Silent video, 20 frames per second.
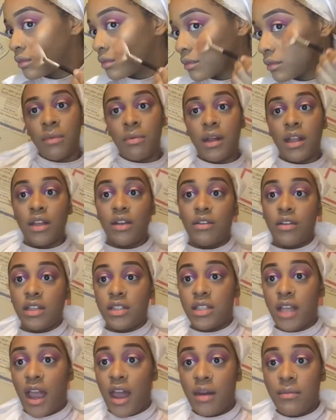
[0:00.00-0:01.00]
I'm probably gonna get
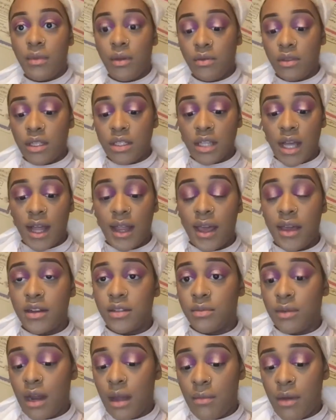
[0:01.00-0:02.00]
tired of me with these highlighters,
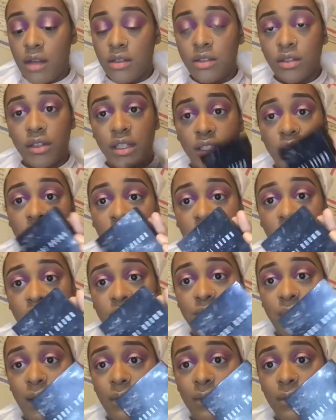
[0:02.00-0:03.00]
but I'm also gonna take this
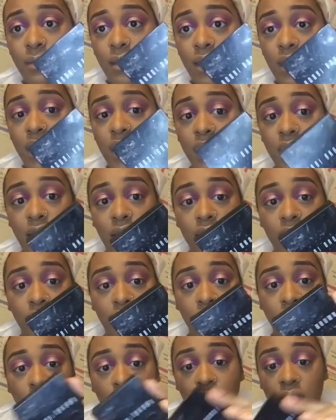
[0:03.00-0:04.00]
Bobbi Brown
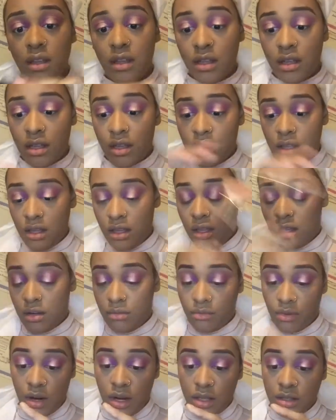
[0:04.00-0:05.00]
highlighter in
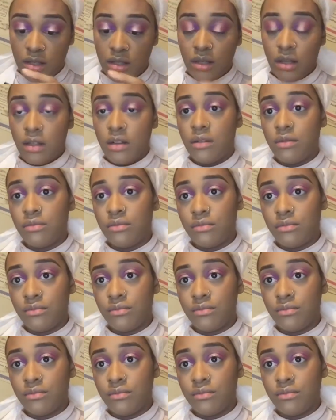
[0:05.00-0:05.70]
Bronze Glow.